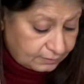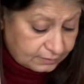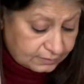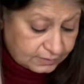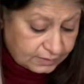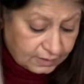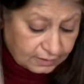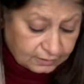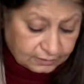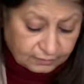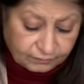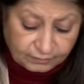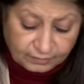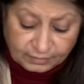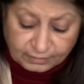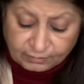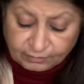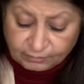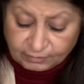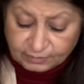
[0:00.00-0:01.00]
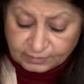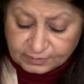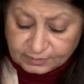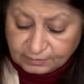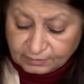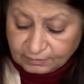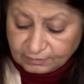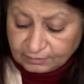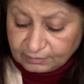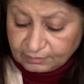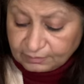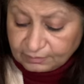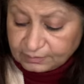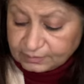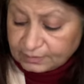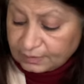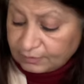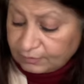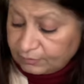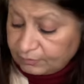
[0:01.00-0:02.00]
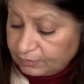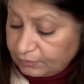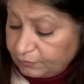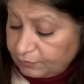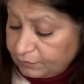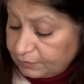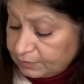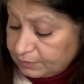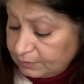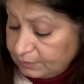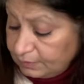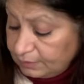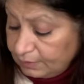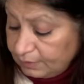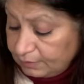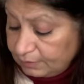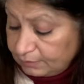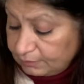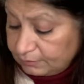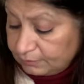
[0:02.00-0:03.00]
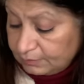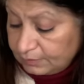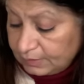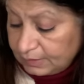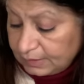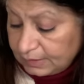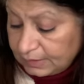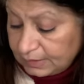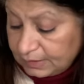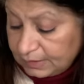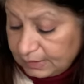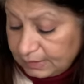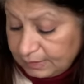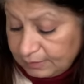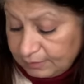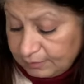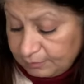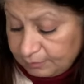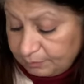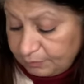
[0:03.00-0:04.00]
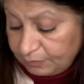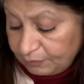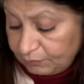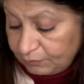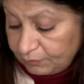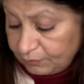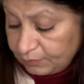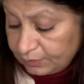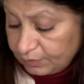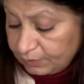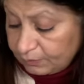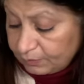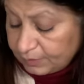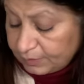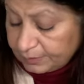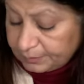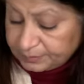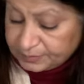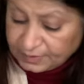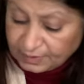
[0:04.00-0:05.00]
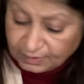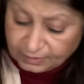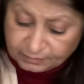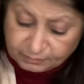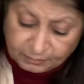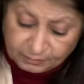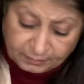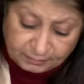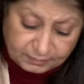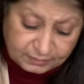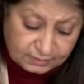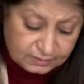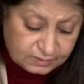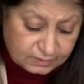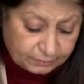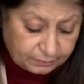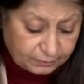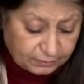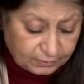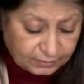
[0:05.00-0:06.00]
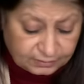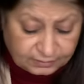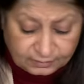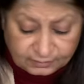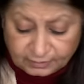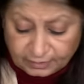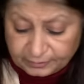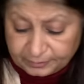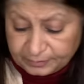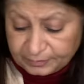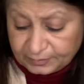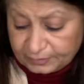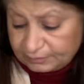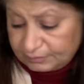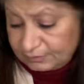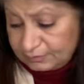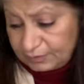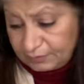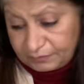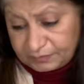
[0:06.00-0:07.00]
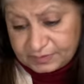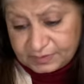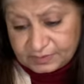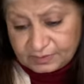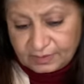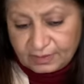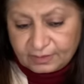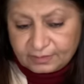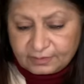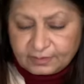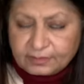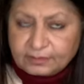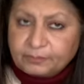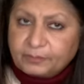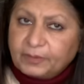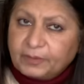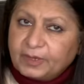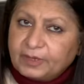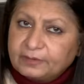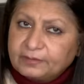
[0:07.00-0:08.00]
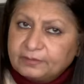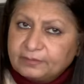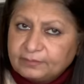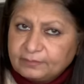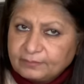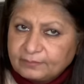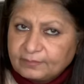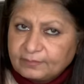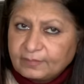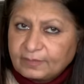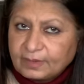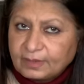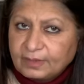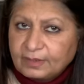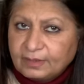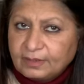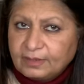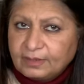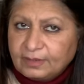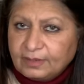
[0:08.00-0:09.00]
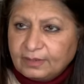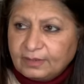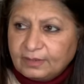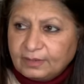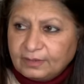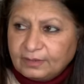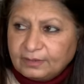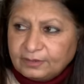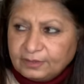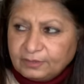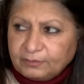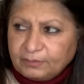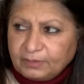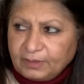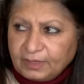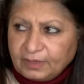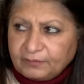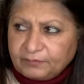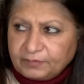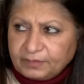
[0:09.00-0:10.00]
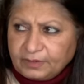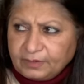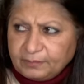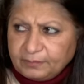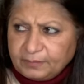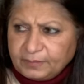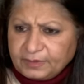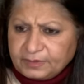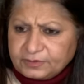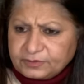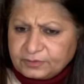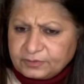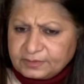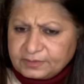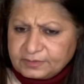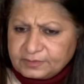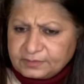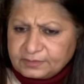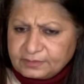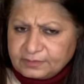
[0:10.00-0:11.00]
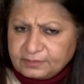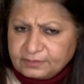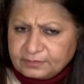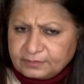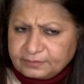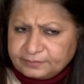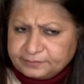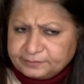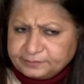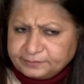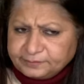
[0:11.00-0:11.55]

It's kind of like you are seeing things like you know, differently now. Before you were upset, maybe disappointed, uh, devastated, but you will have really many choices here.